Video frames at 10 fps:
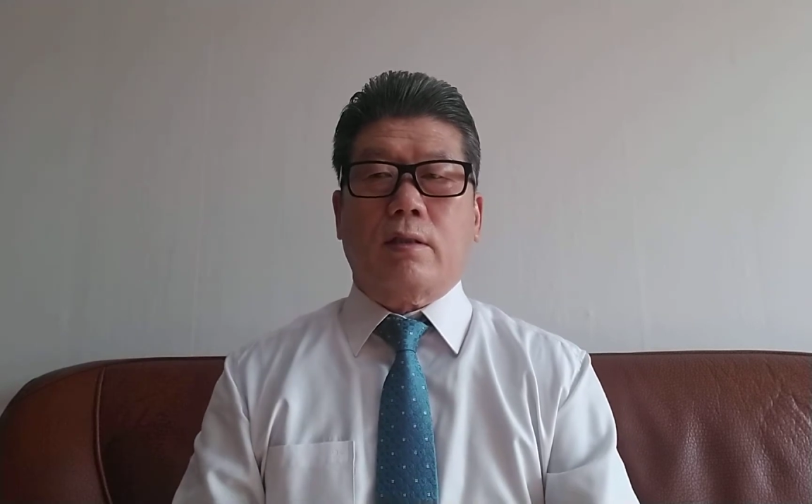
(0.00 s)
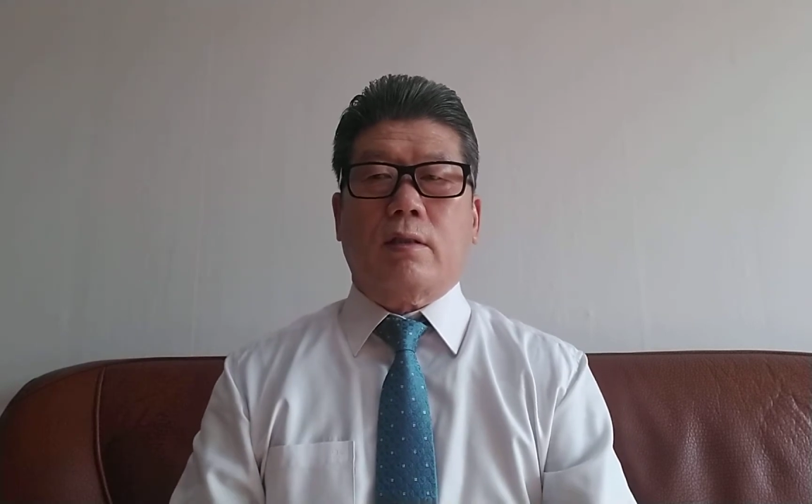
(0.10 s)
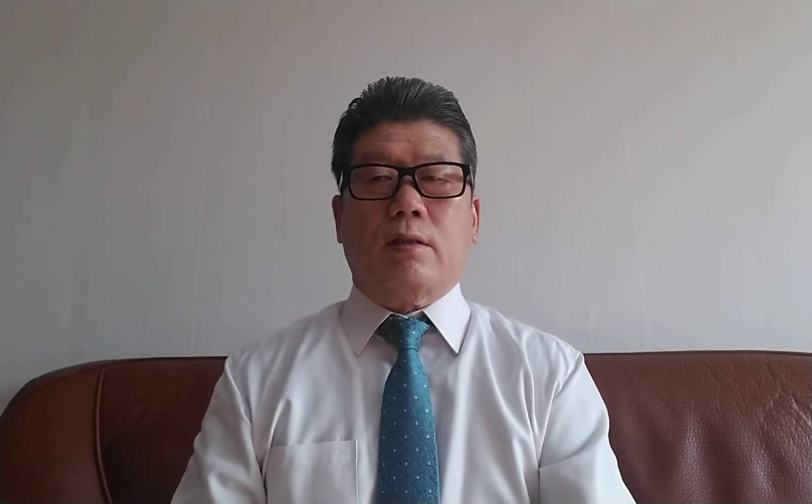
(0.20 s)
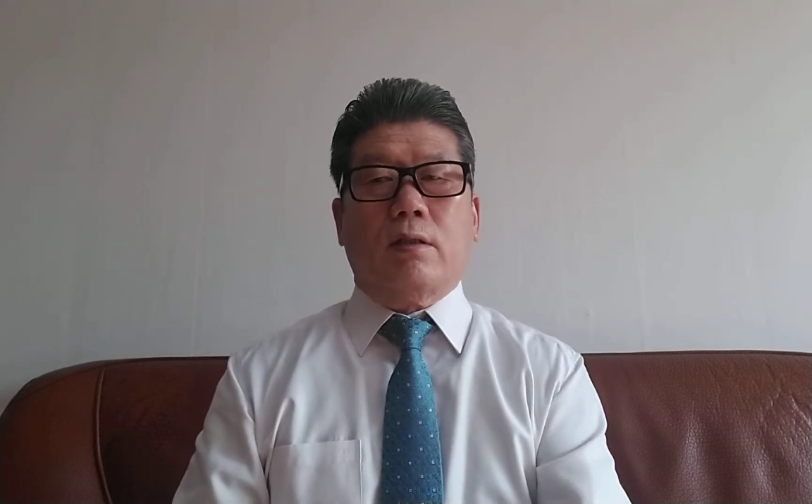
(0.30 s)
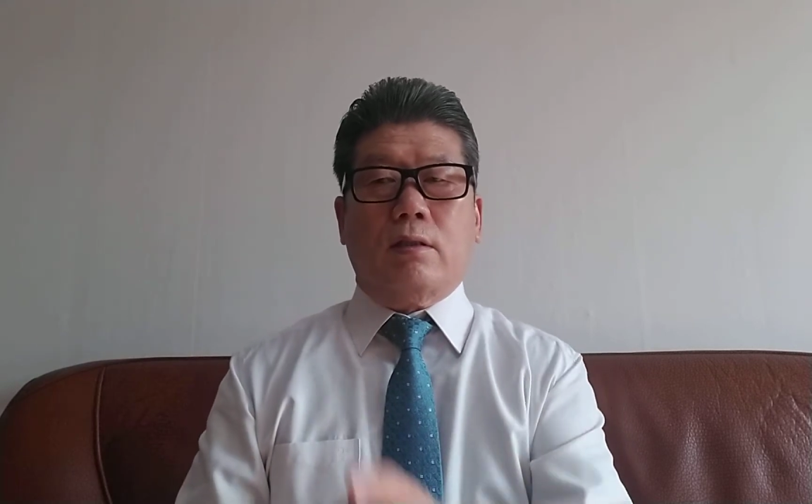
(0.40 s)

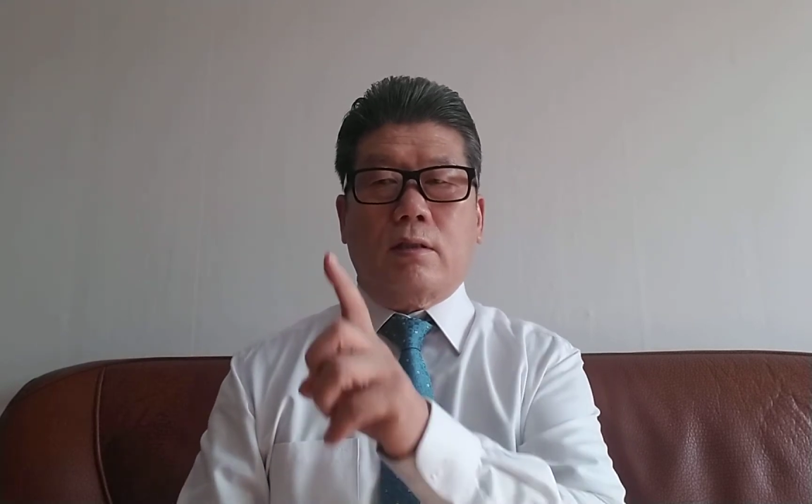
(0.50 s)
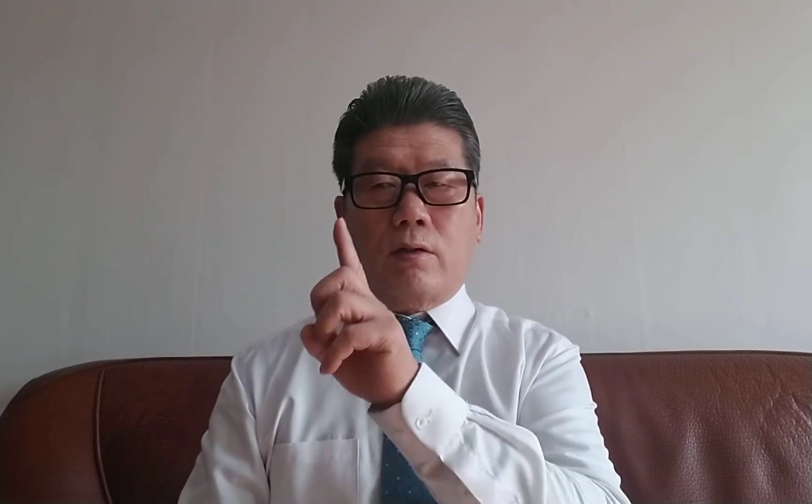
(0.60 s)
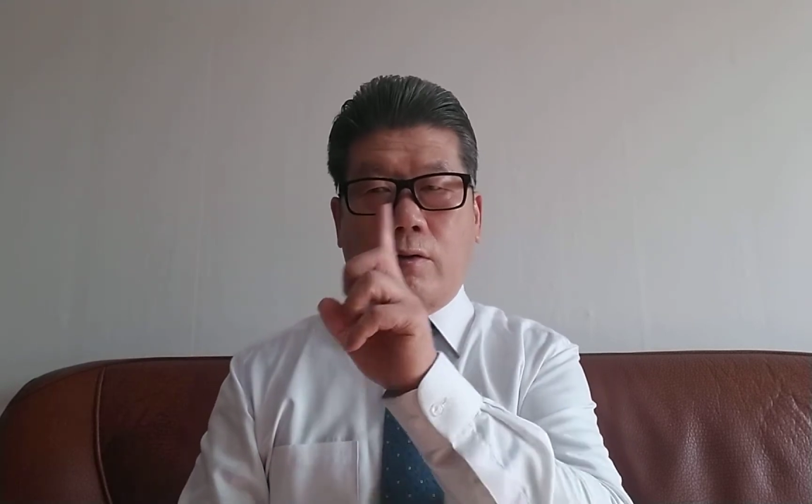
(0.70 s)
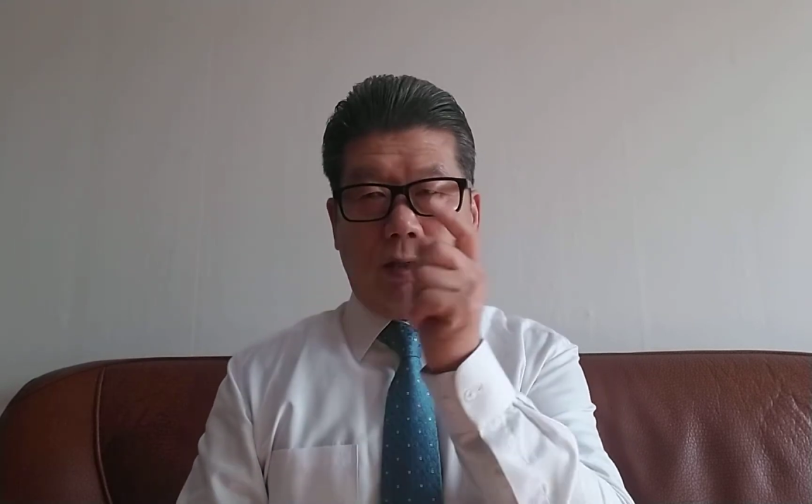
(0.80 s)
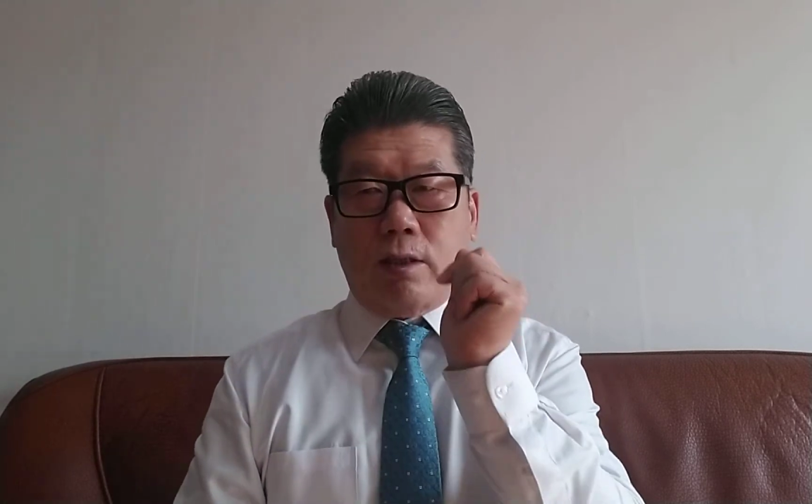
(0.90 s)
This is
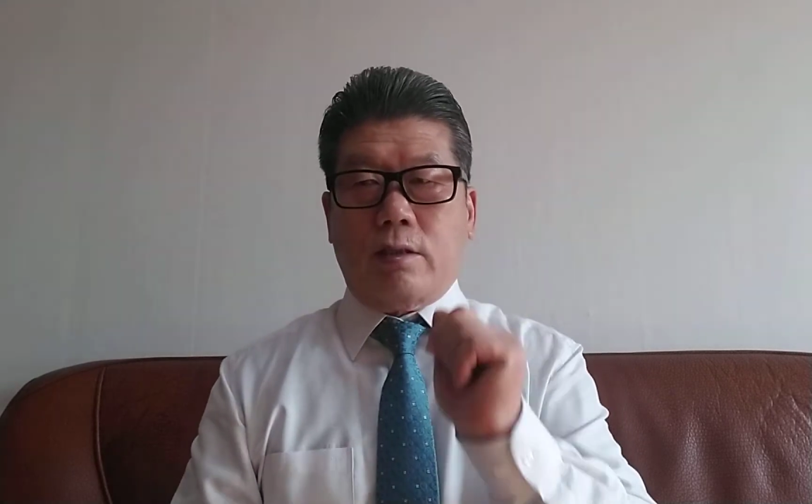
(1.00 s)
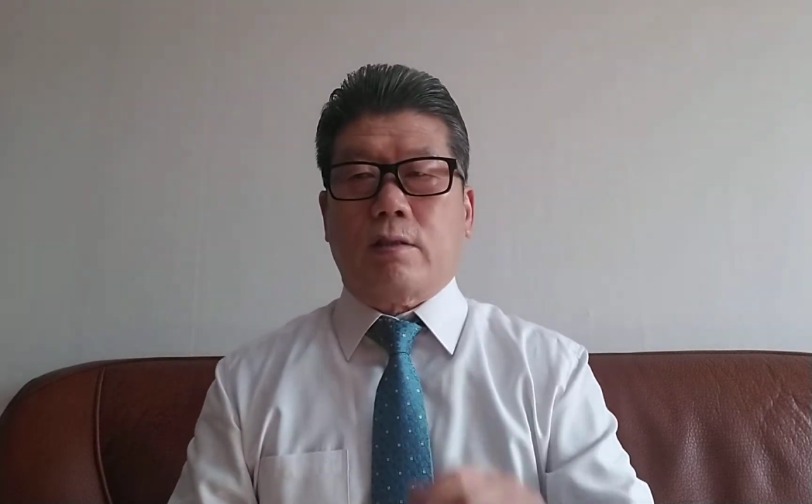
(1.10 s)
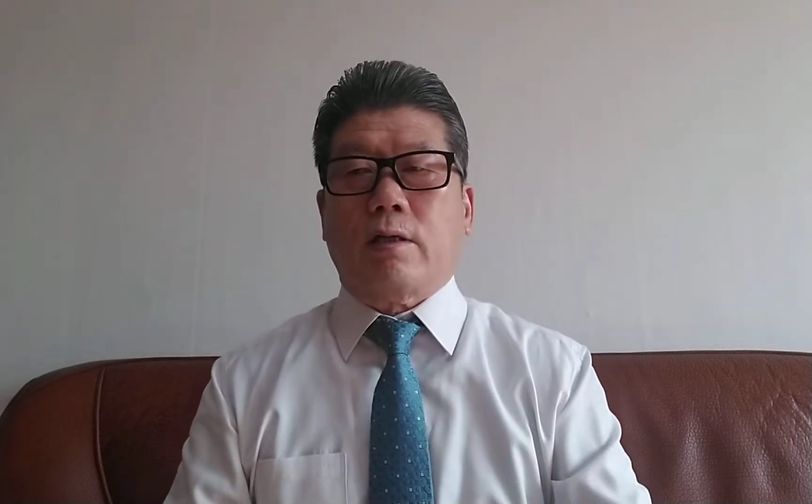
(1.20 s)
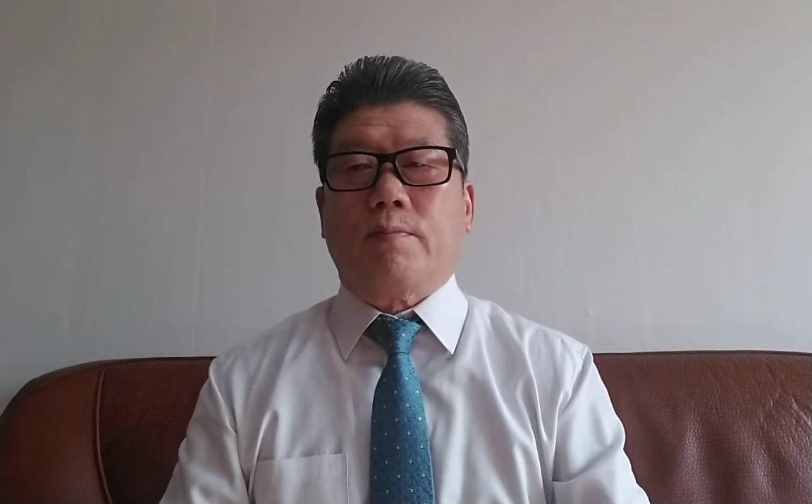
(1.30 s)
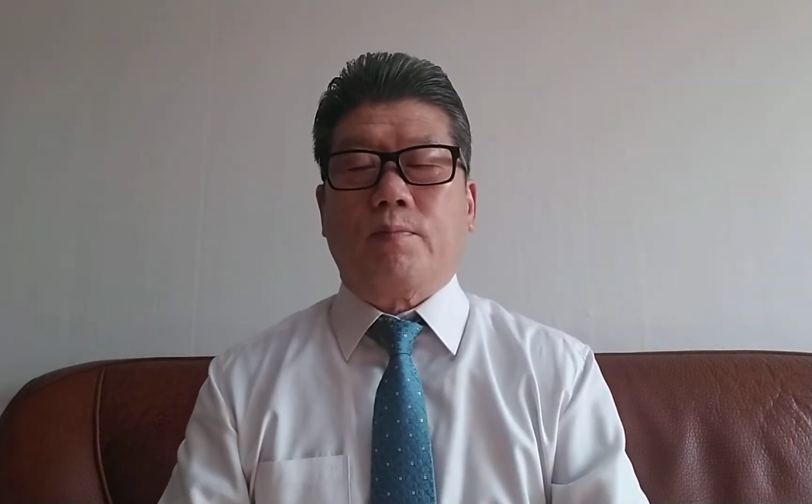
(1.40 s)
Korea
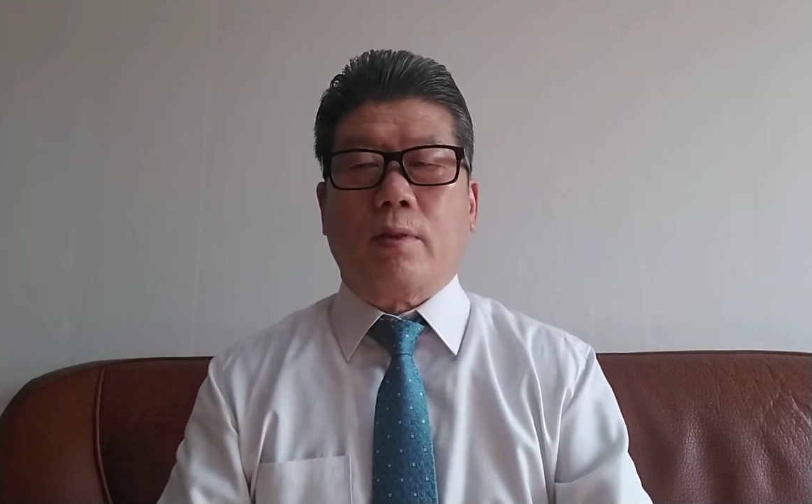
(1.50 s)
system.